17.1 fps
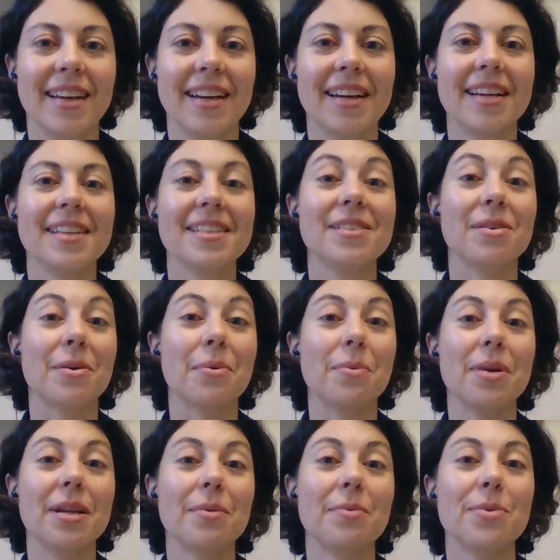Hi, so I
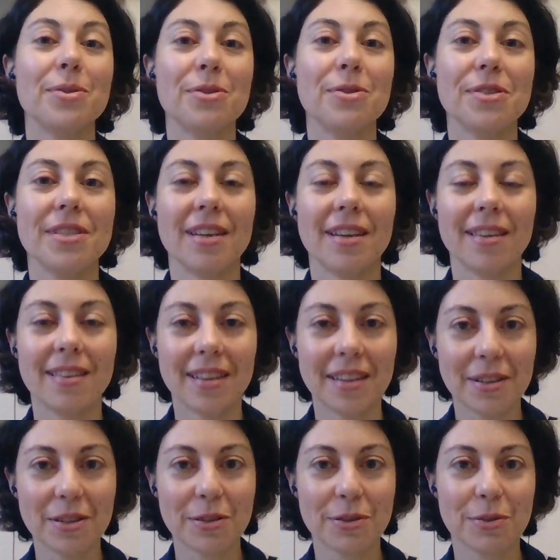really want to say
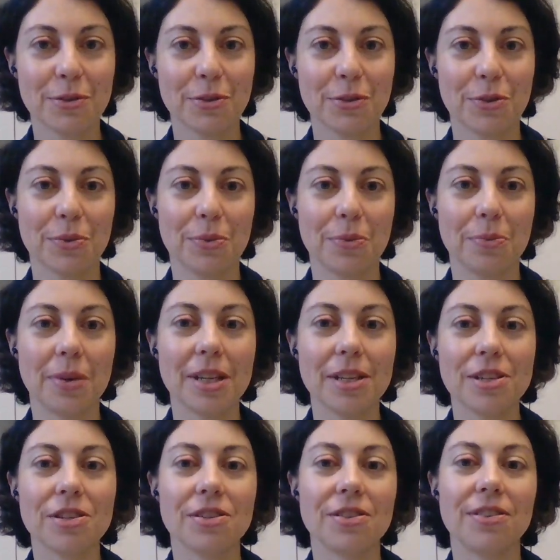thank you to
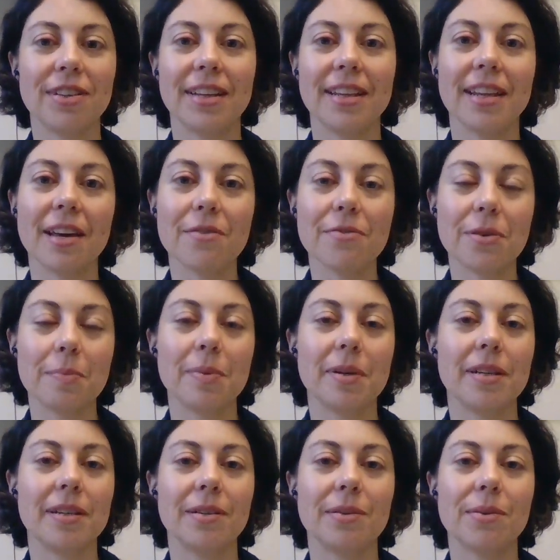Rachel and
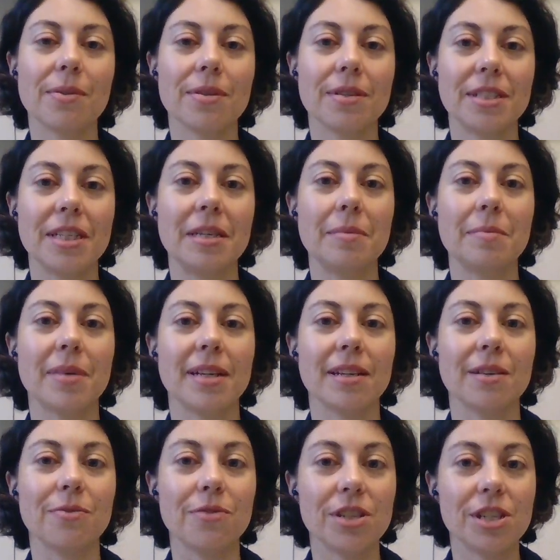everybody, all the team
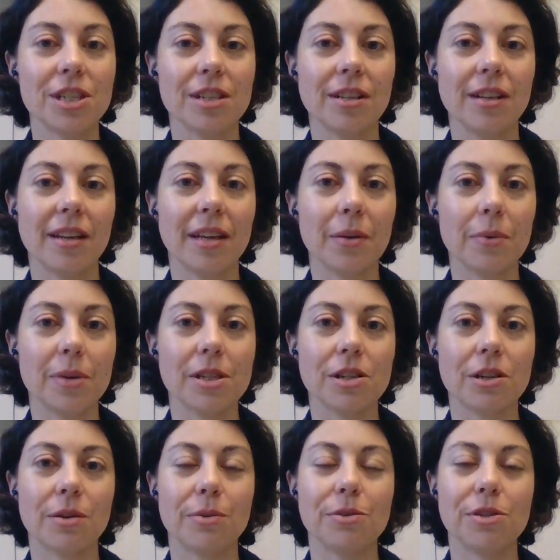at Efficient
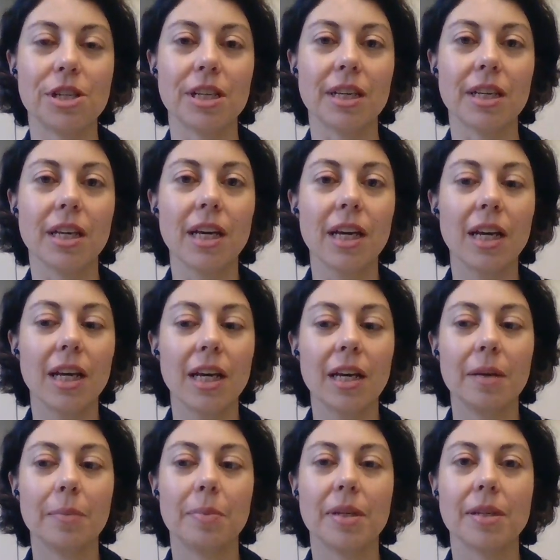Language Coaching,
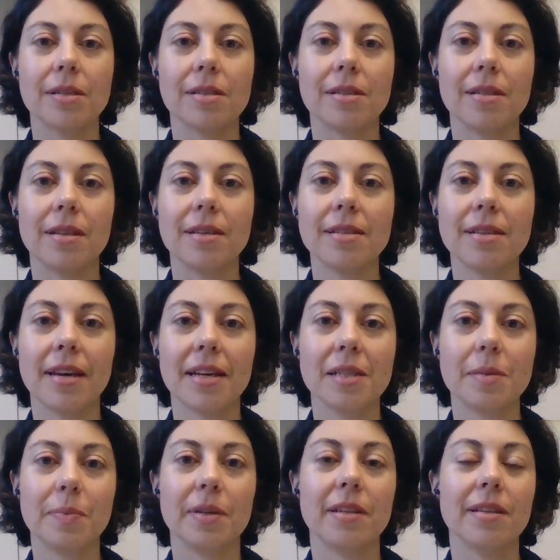because this
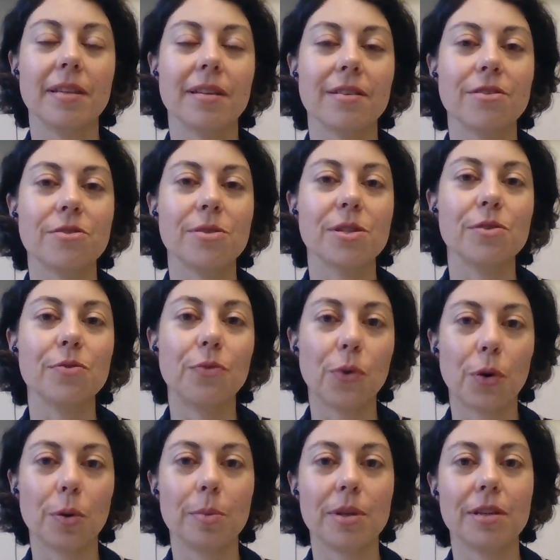has been a
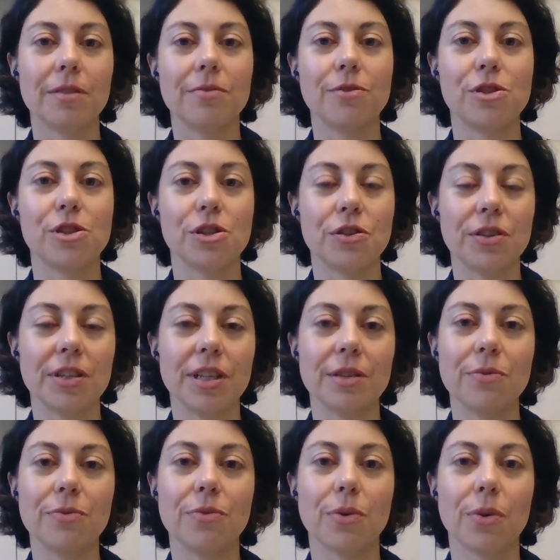transformative
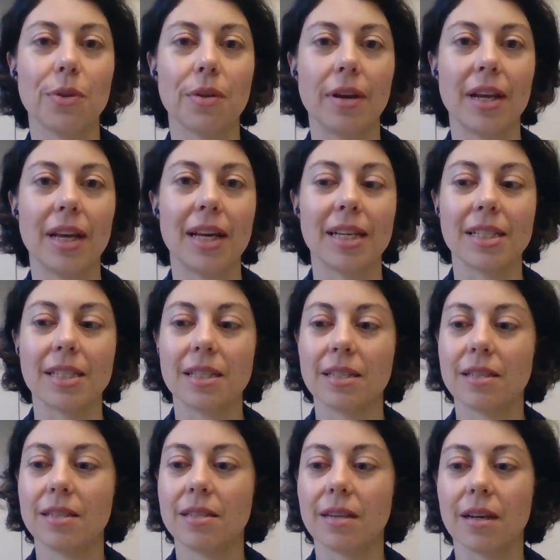journey for the
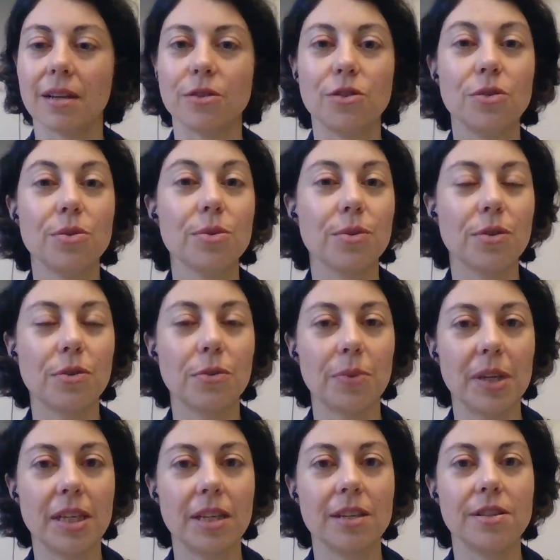last uh, two or
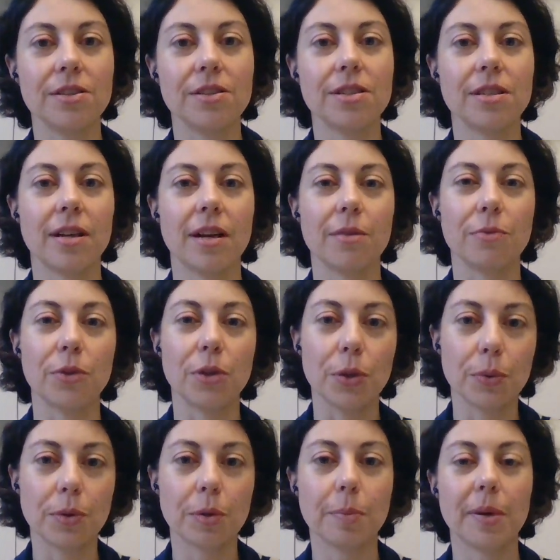three years that I've
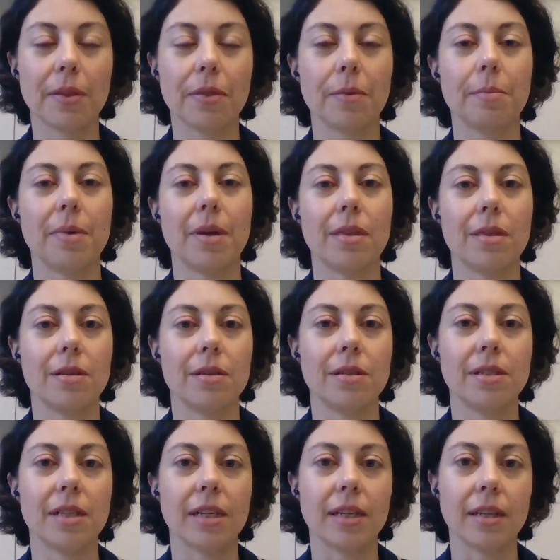known about the
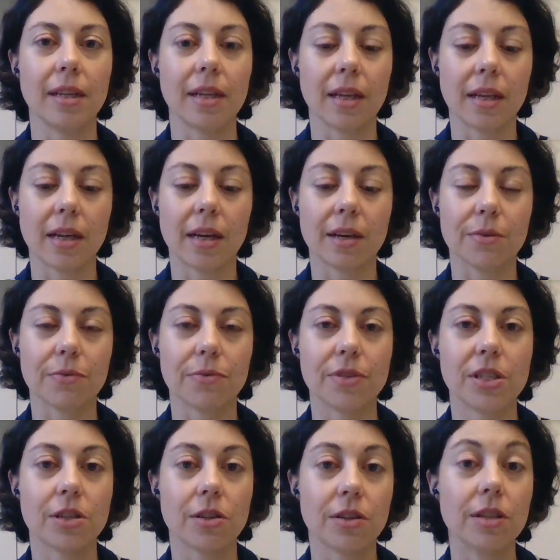method and that I've
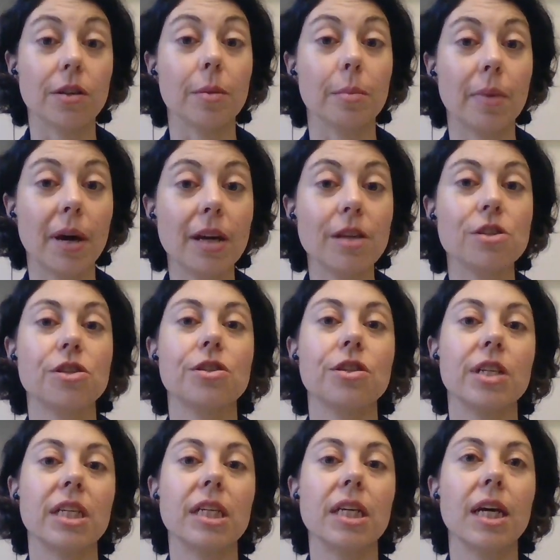started on my
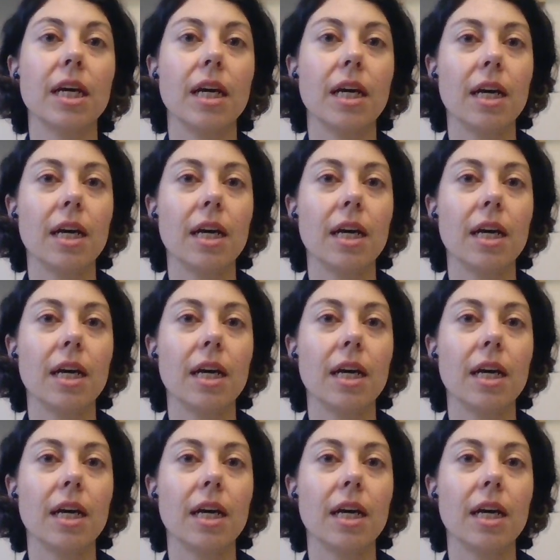journey